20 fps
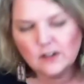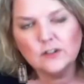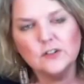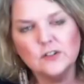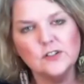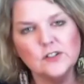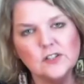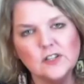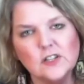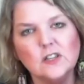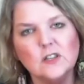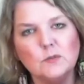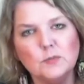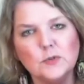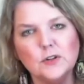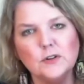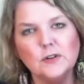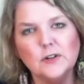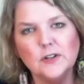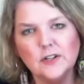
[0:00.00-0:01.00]
to see the
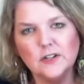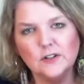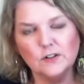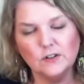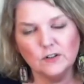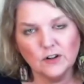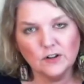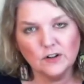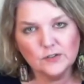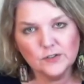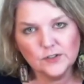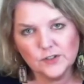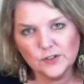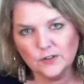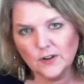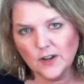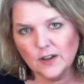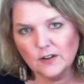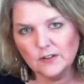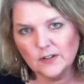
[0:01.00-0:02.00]
beauty in her own
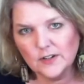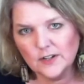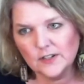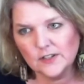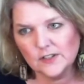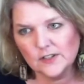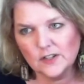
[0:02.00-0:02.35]
surroundings